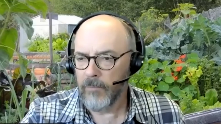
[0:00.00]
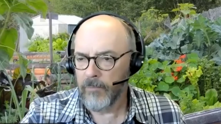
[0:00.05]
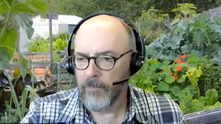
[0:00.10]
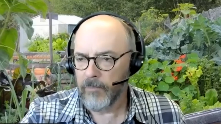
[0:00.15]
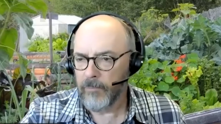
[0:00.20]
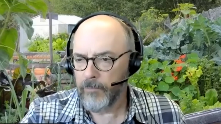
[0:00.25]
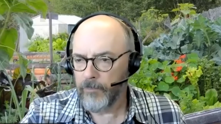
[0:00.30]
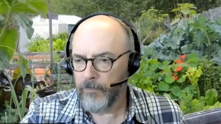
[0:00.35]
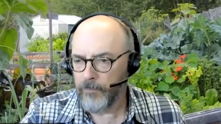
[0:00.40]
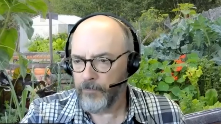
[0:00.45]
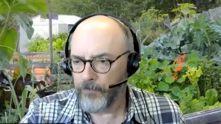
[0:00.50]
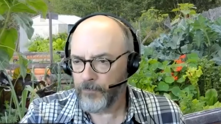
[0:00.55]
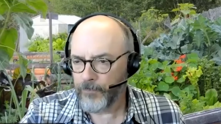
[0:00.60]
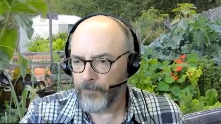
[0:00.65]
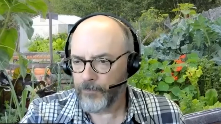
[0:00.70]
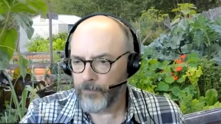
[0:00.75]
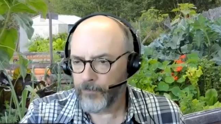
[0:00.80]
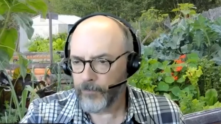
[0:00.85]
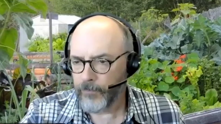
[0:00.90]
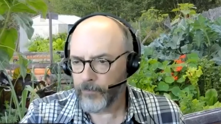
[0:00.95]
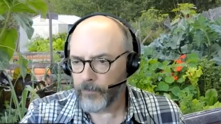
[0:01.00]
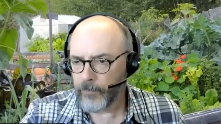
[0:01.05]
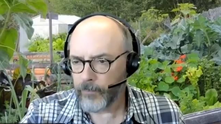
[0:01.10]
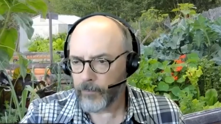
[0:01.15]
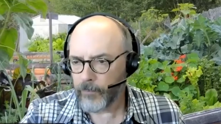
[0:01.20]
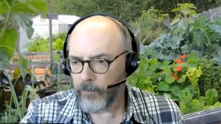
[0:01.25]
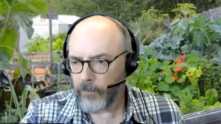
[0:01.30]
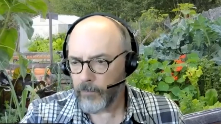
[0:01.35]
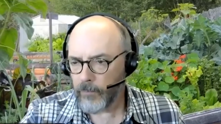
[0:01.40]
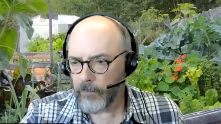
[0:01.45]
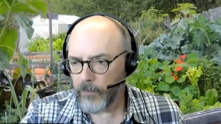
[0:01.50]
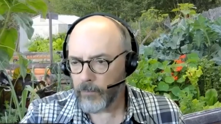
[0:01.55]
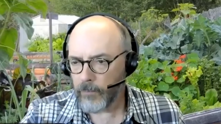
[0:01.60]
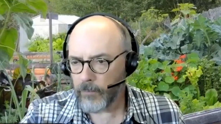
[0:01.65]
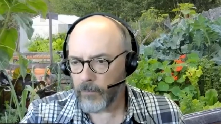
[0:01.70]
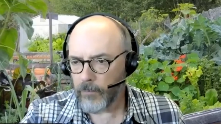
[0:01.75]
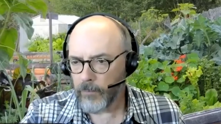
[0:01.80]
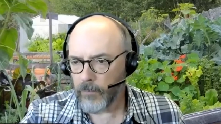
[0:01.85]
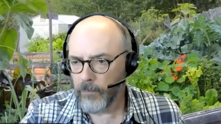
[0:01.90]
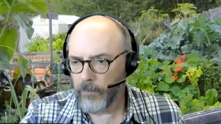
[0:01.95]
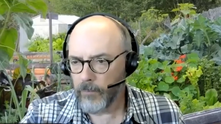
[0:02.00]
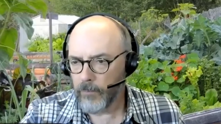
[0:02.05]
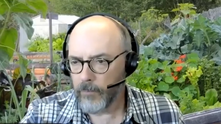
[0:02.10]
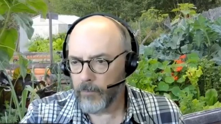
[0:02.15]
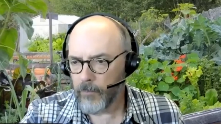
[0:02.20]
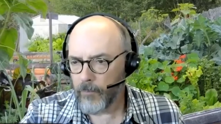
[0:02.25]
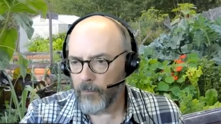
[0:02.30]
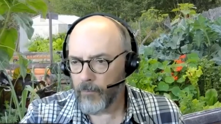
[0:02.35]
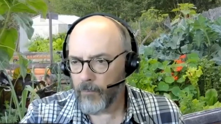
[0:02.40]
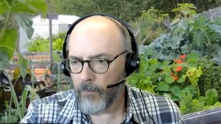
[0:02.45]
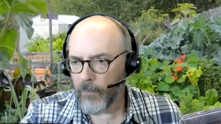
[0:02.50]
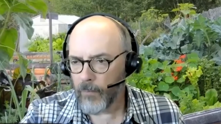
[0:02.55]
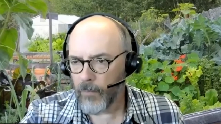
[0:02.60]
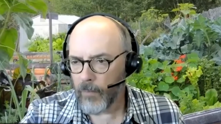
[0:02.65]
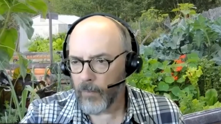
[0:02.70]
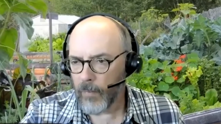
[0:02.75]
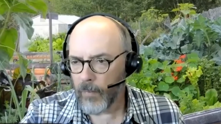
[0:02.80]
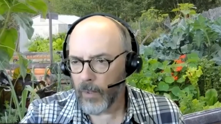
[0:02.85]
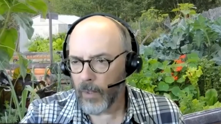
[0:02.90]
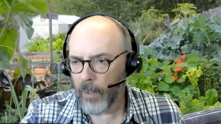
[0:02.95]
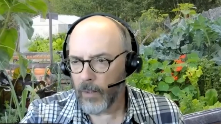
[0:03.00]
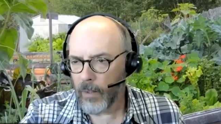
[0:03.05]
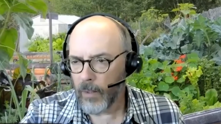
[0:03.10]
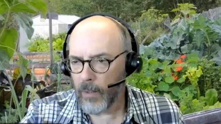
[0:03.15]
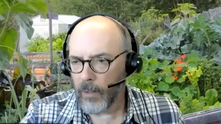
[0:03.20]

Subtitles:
(silence)